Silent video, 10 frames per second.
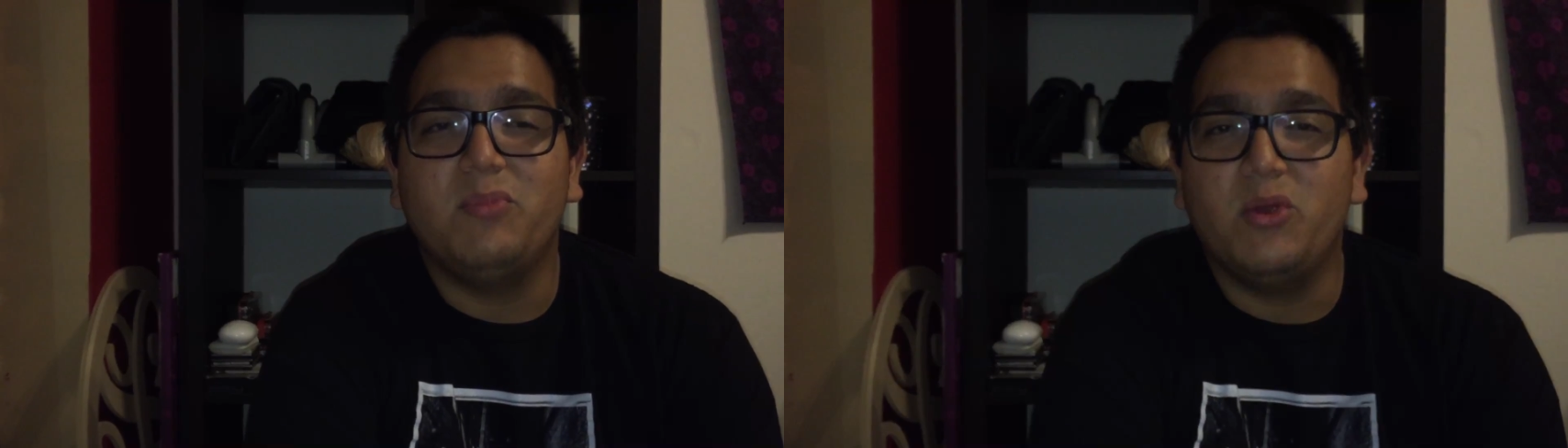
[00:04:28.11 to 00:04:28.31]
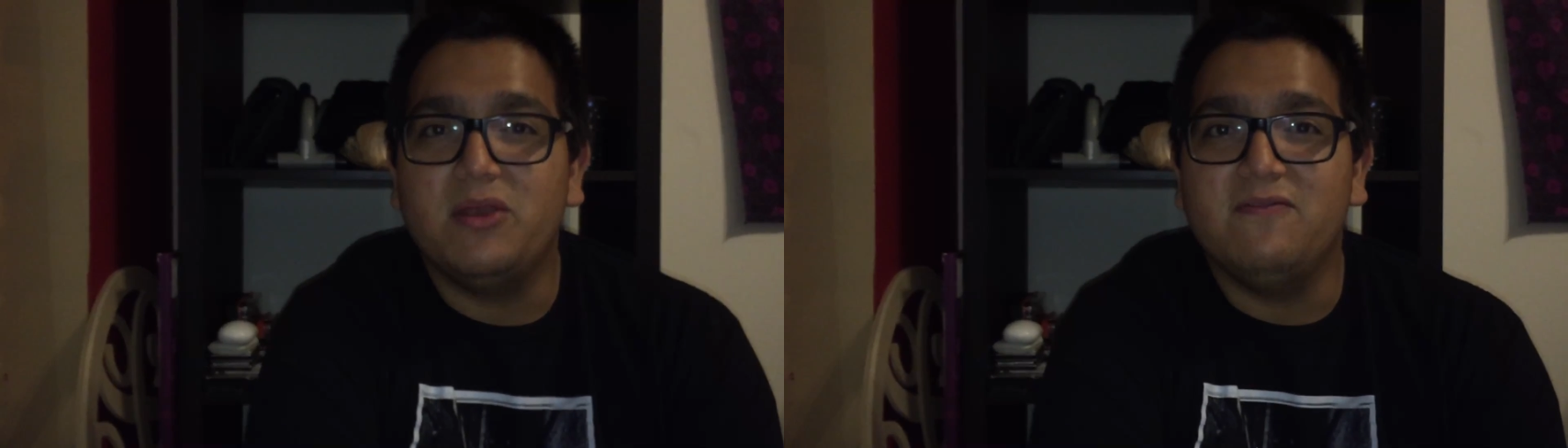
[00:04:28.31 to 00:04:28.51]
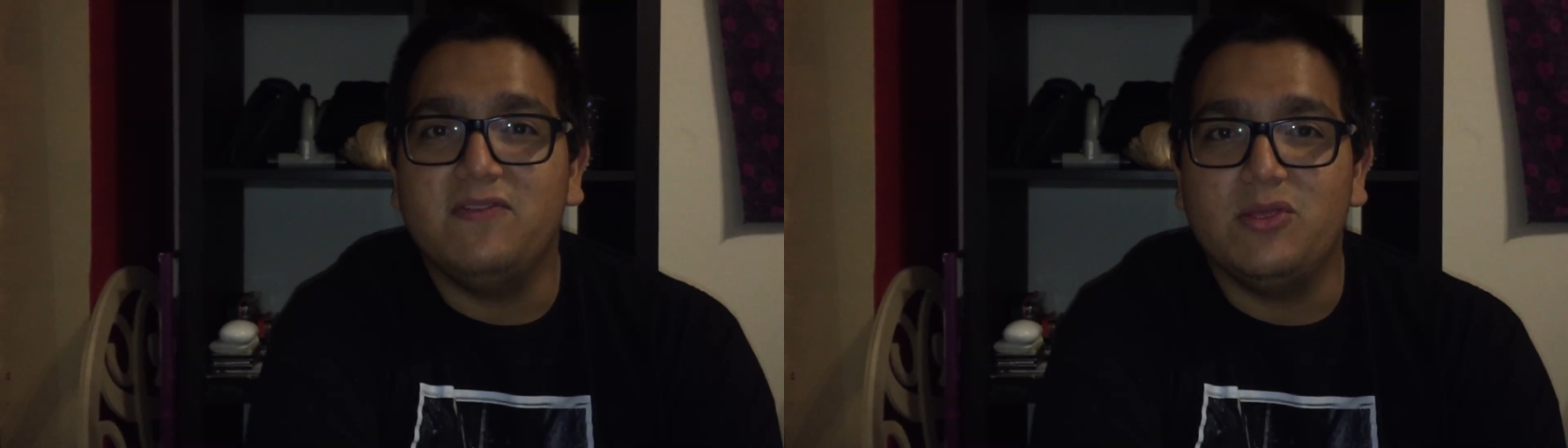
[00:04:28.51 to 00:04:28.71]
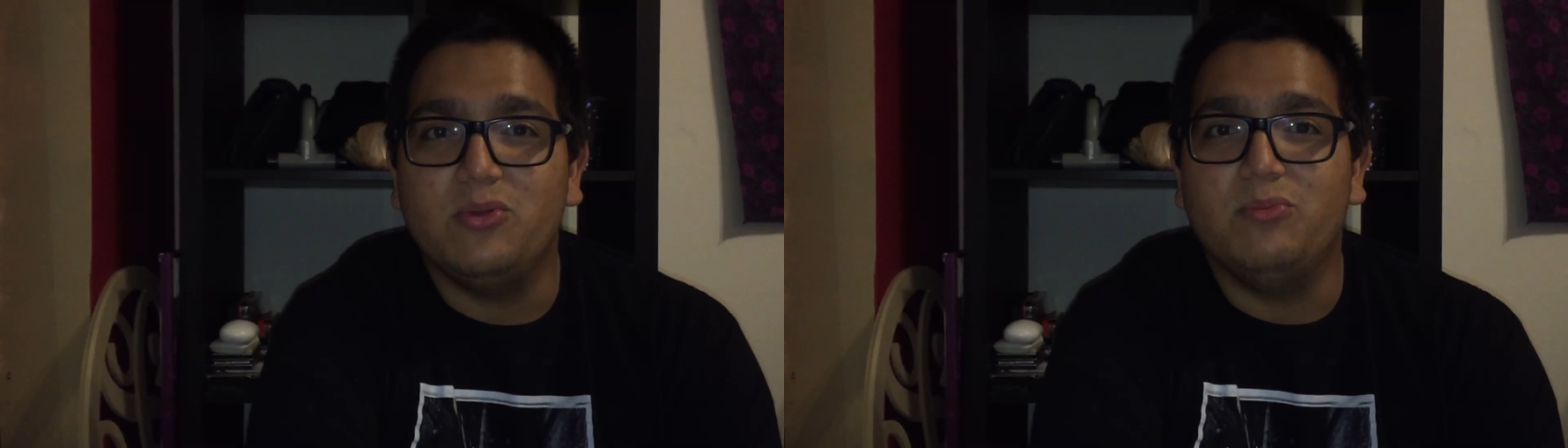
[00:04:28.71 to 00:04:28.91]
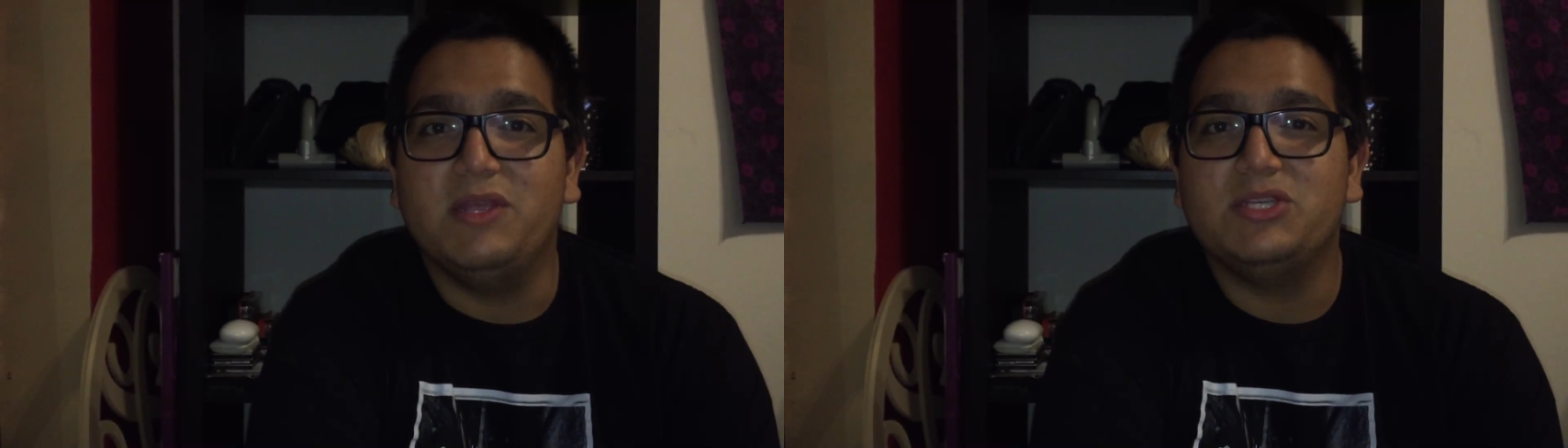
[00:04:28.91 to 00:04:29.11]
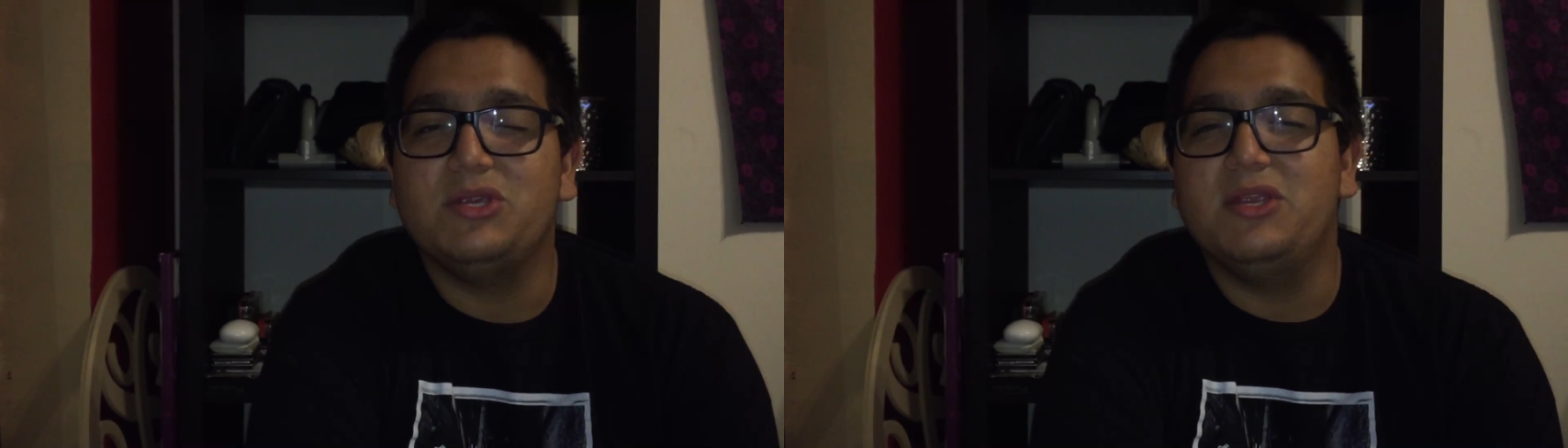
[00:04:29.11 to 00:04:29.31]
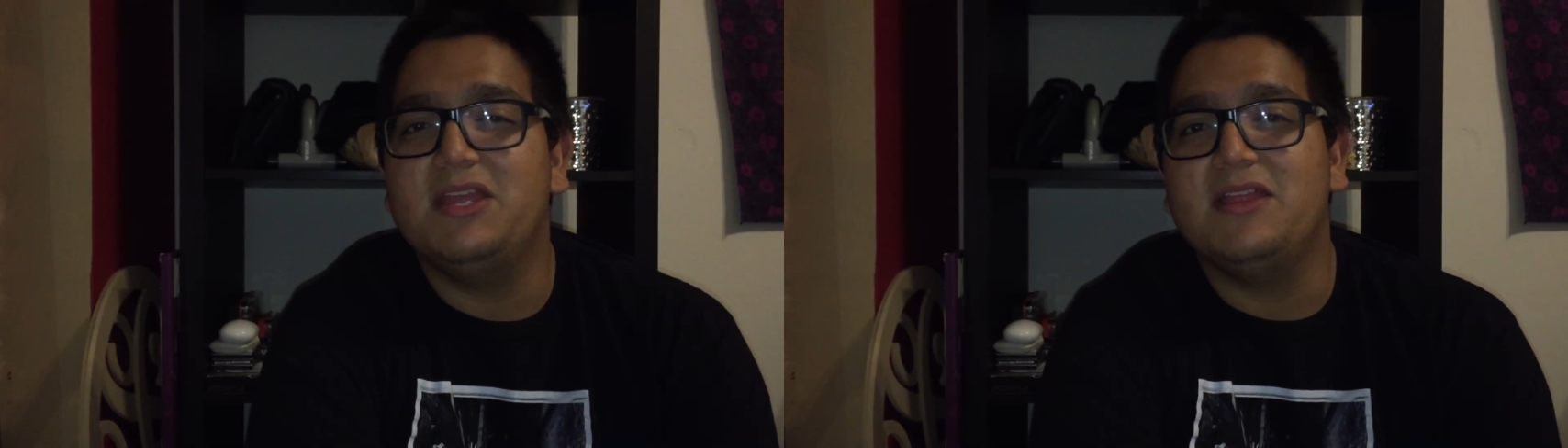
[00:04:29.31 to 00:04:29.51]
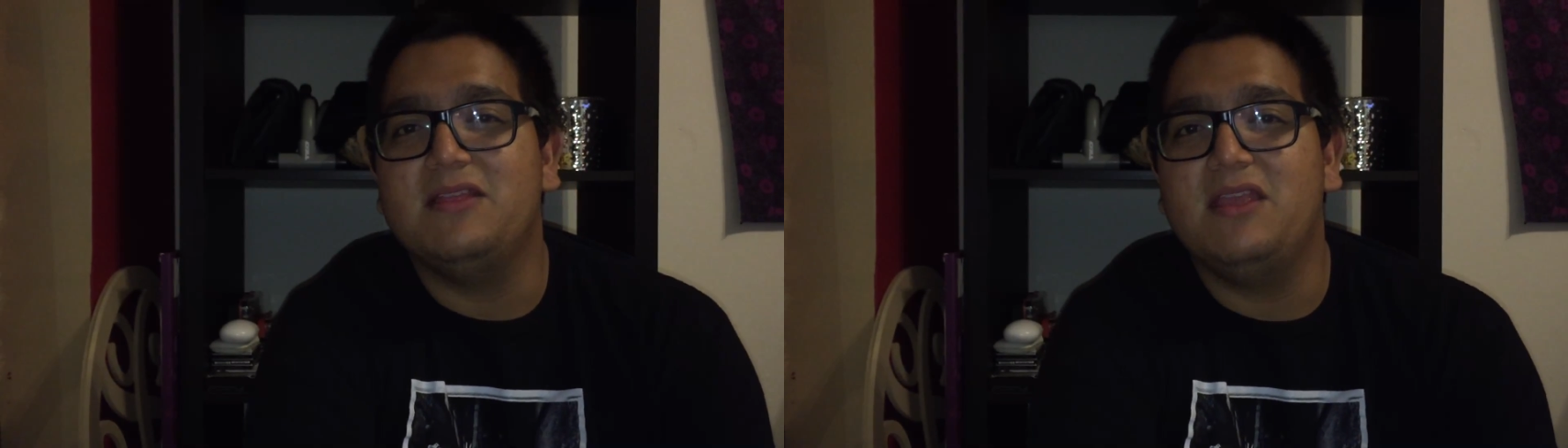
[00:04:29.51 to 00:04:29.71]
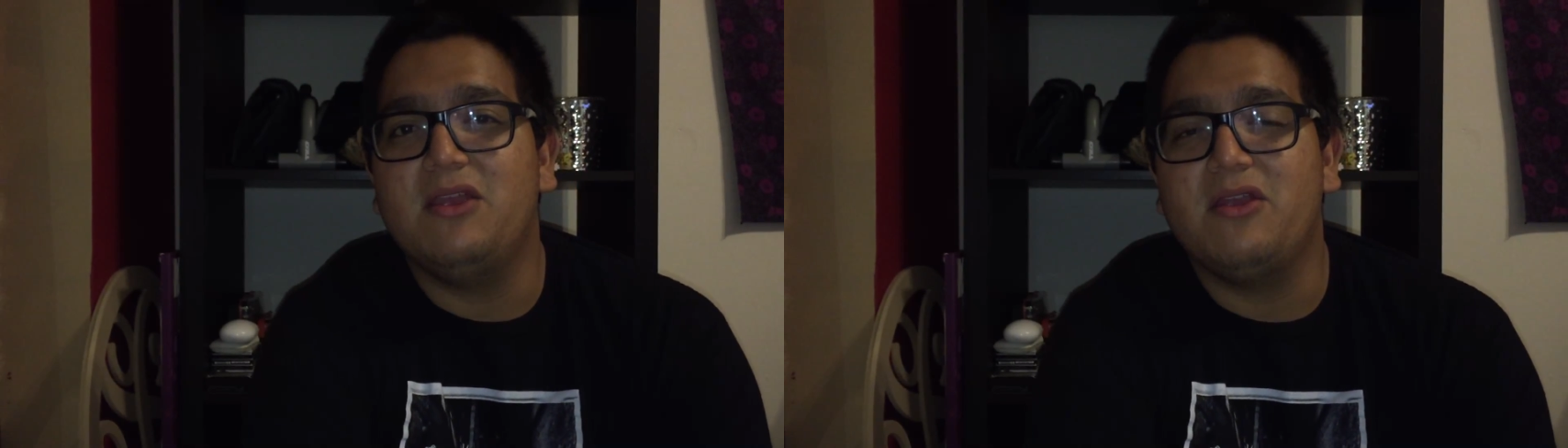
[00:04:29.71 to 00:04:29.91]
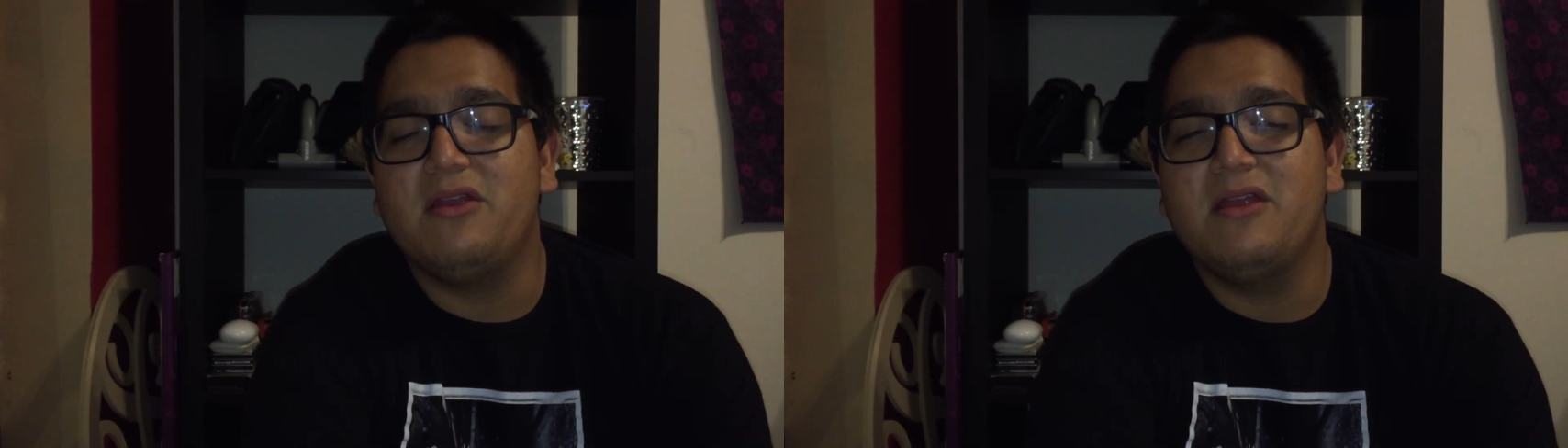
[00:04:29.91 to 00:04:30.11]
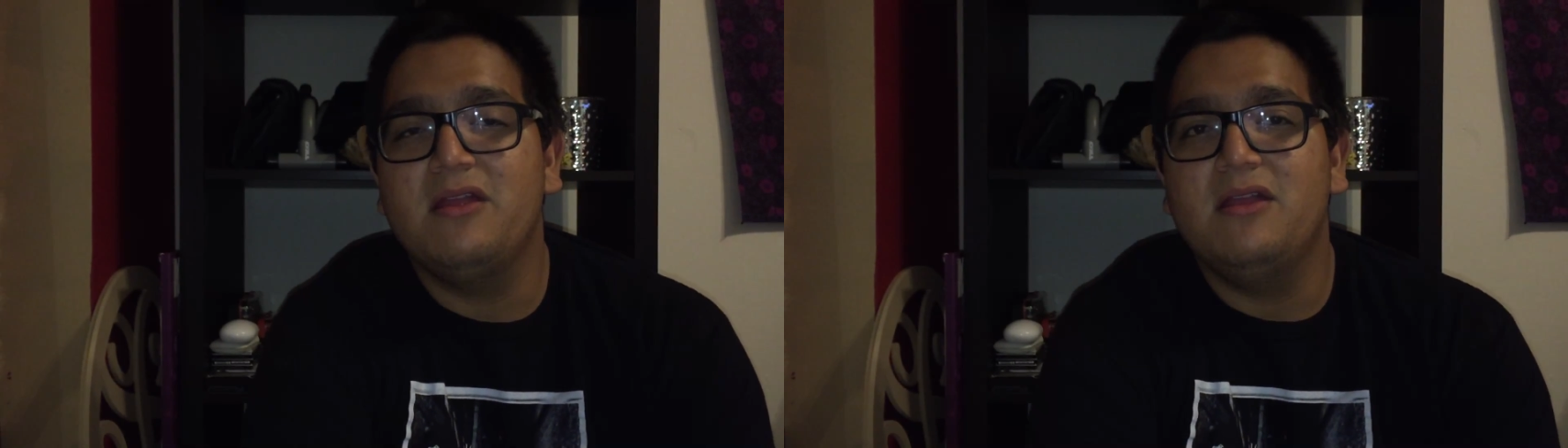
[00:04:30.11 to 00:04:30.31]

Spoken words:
point of view, make sure you get their,